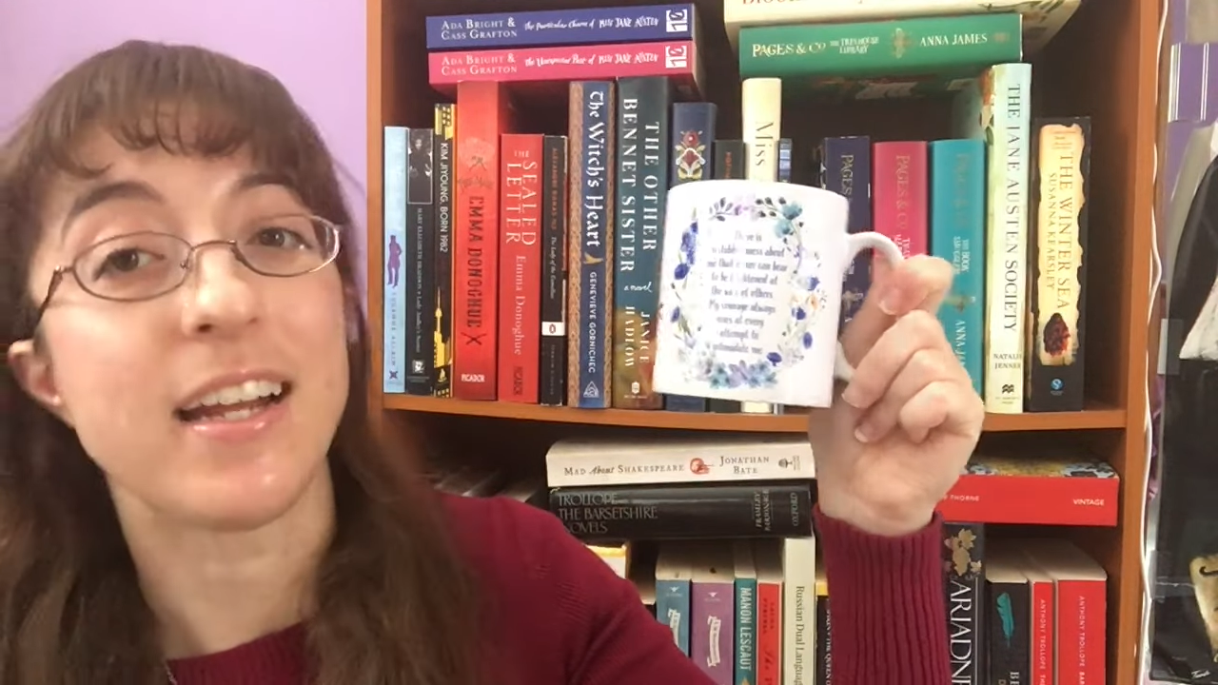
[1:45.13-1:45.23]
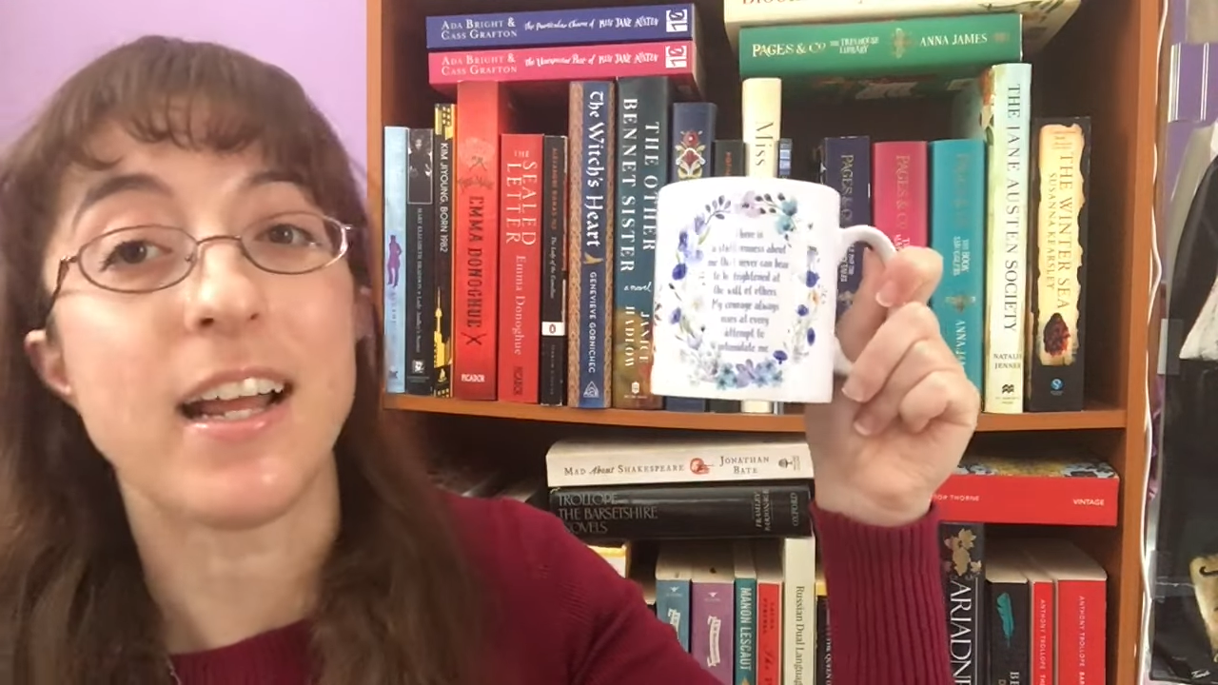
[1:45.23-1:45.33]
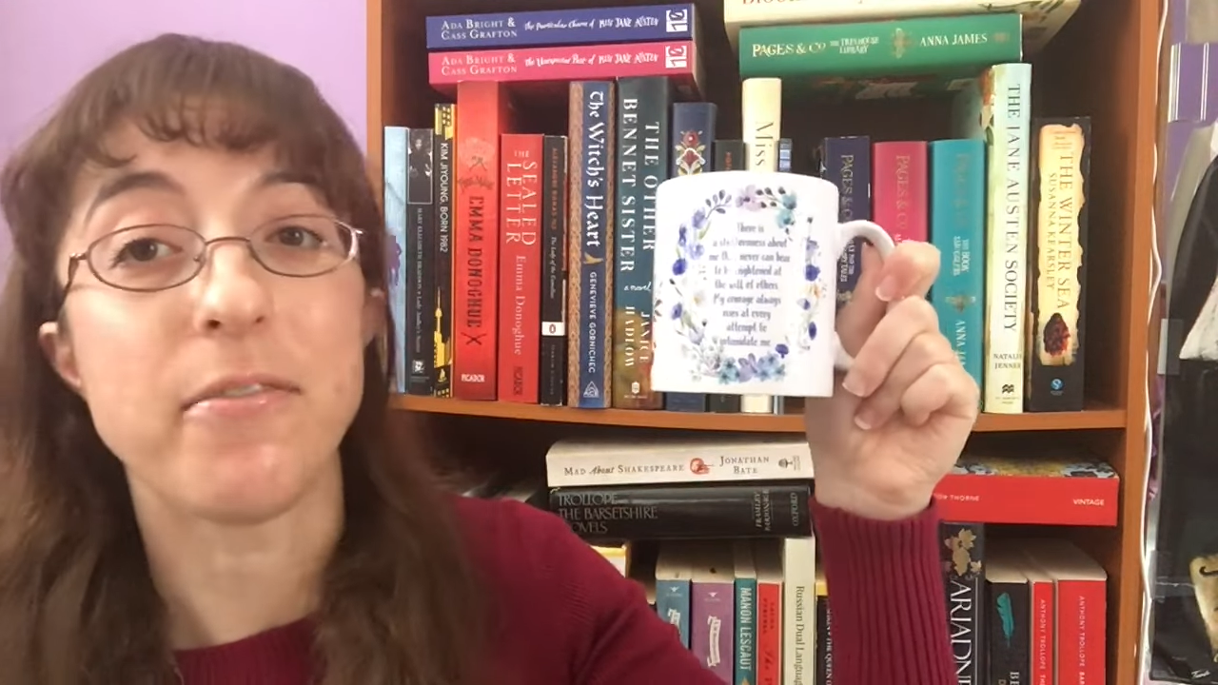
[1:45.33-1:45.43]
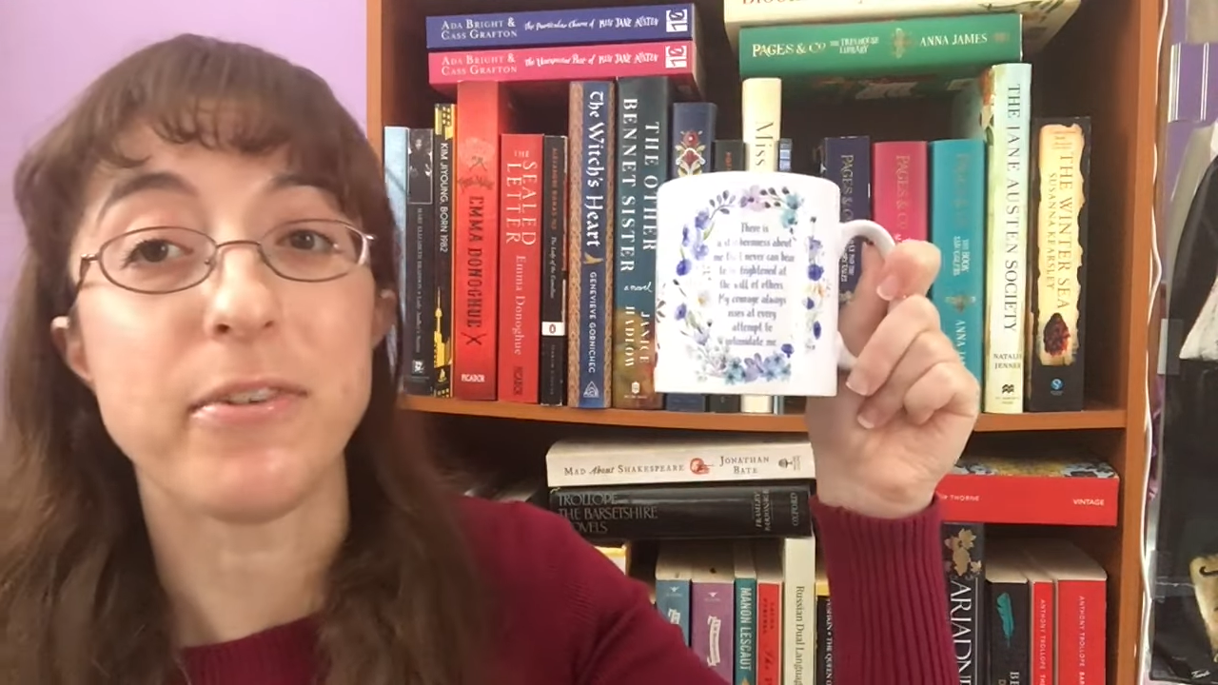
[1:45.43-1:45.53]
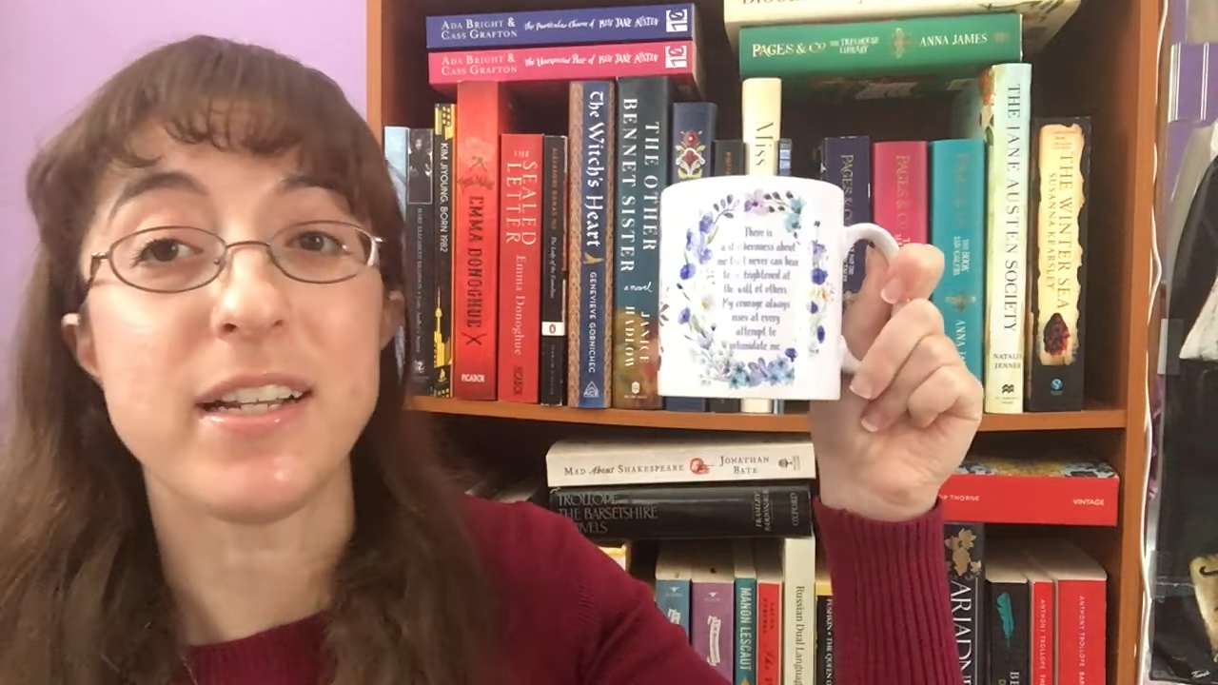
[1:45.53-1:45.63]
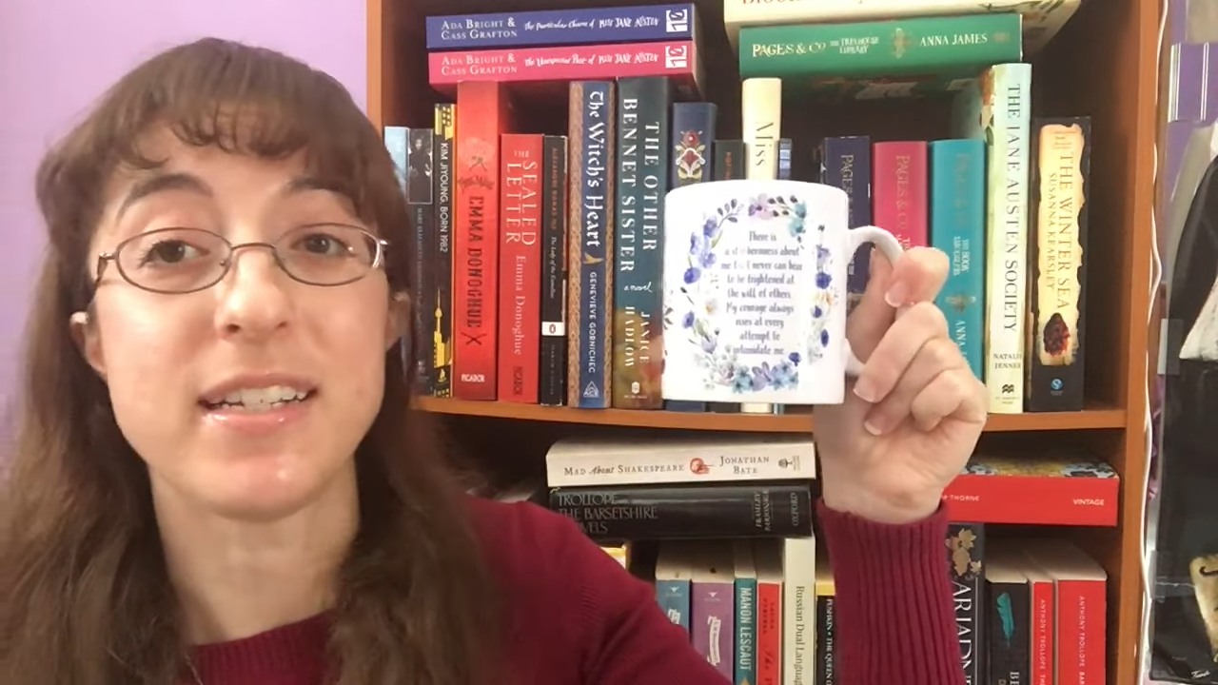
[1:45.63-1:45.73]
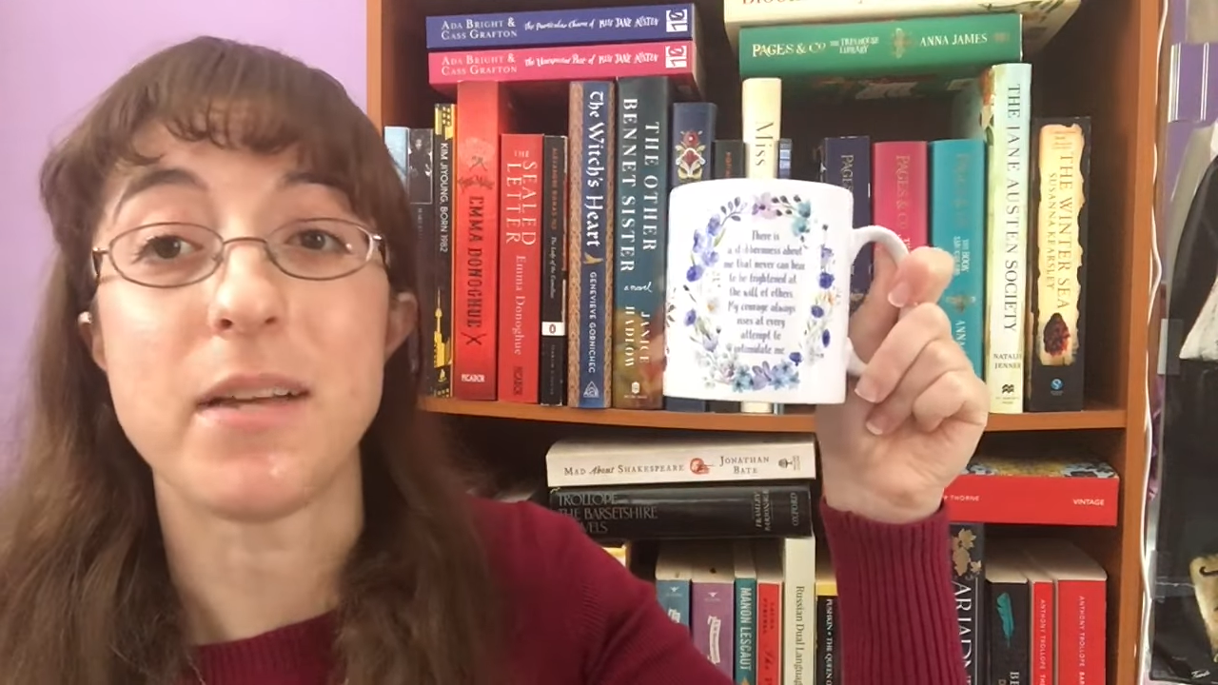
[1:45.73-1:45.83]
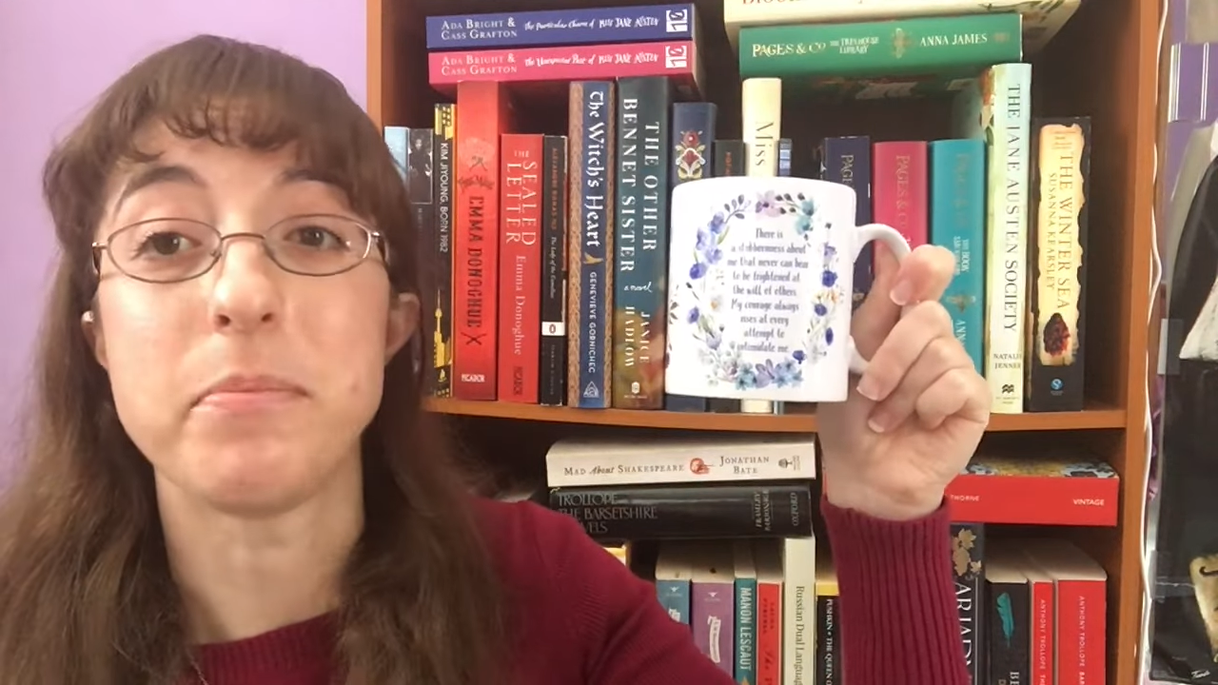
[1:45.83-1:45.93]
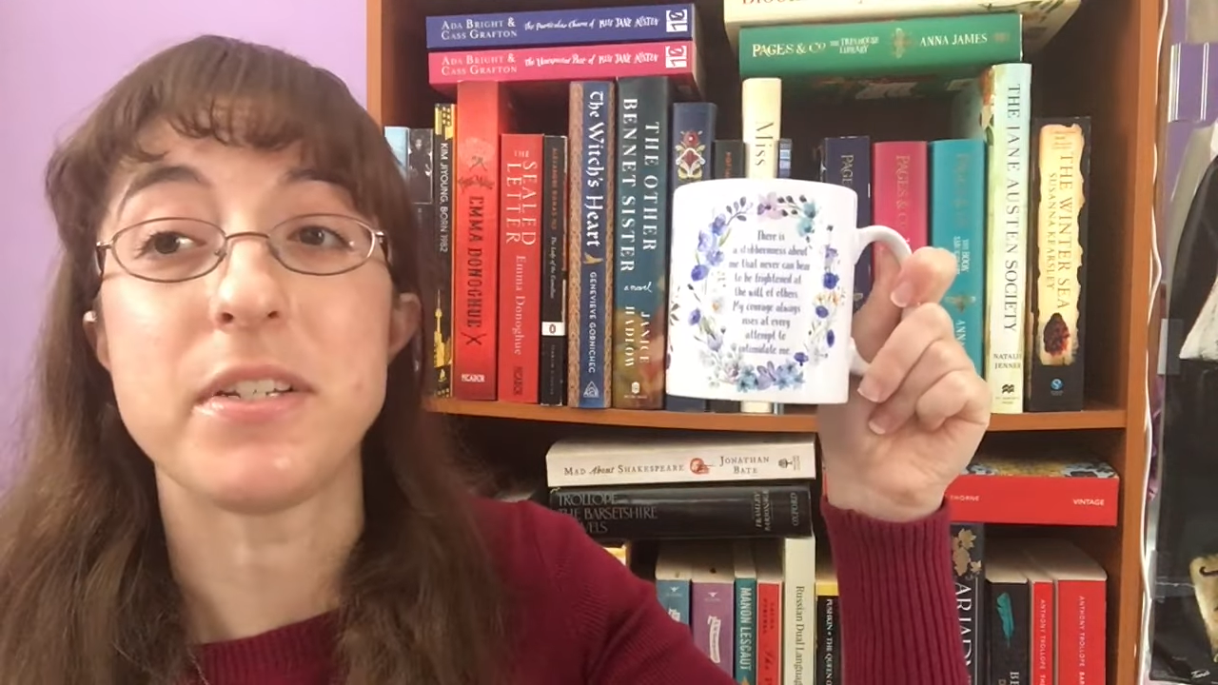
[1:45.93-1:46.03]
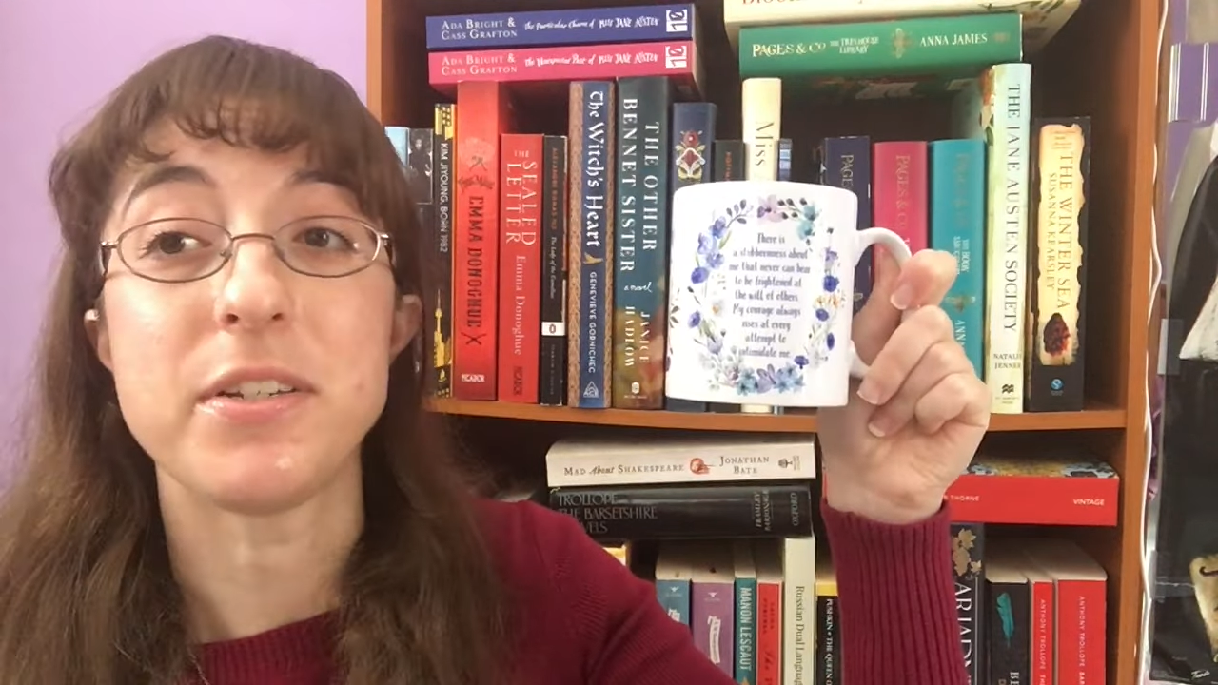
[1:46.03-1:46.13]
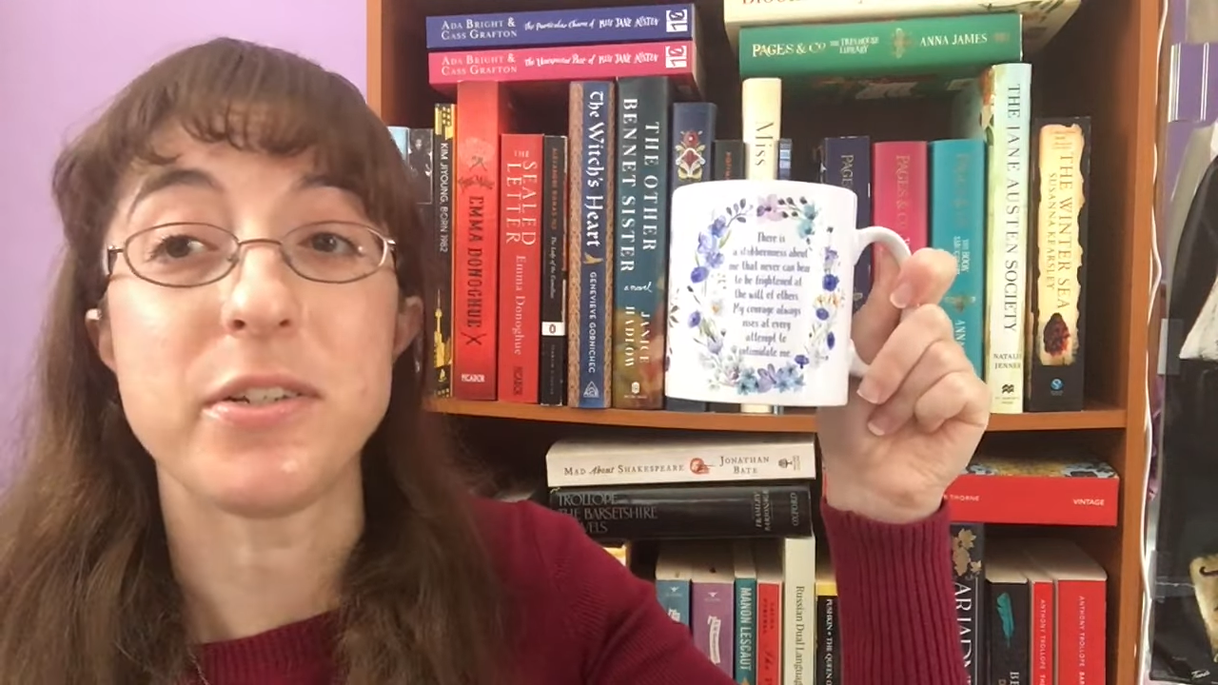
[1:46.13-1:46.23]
at every attempt